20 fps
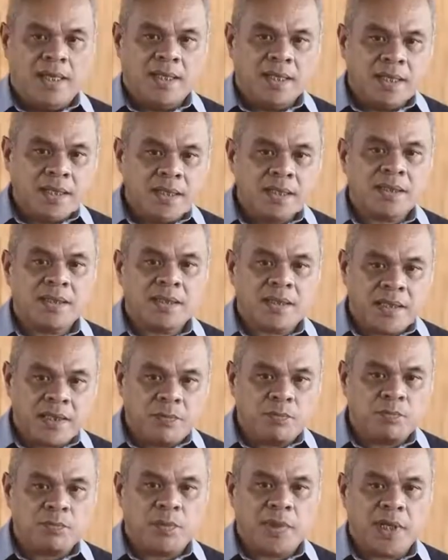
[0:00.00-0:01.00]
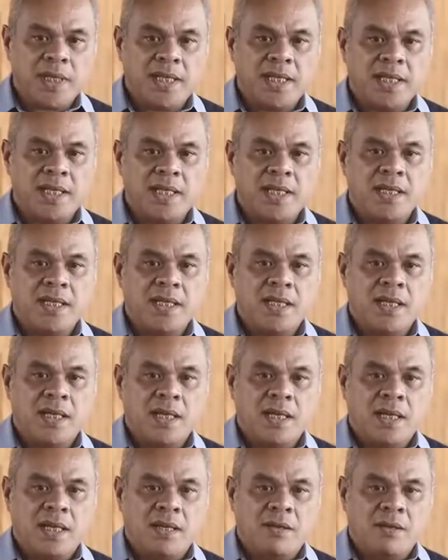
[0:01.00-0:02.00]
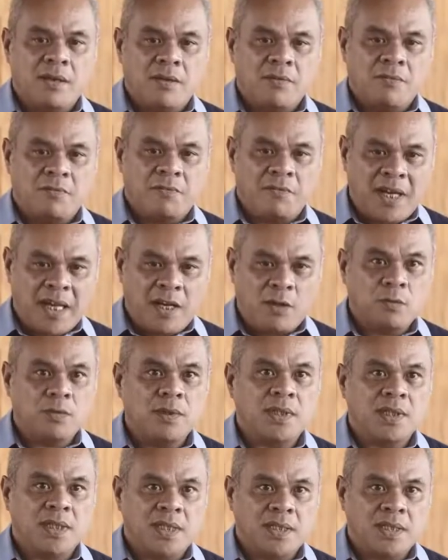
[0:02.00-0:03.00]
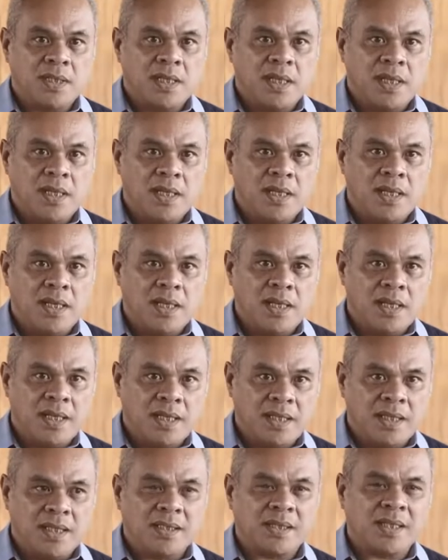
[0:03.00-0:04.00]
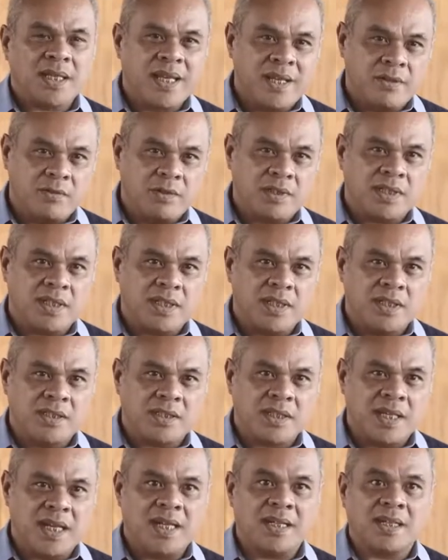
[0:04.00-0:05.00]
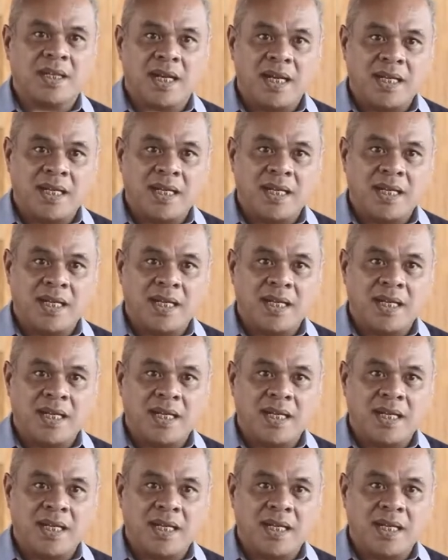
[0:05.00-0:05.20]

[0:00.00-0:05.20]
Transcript: It is deeply founded in its heritage and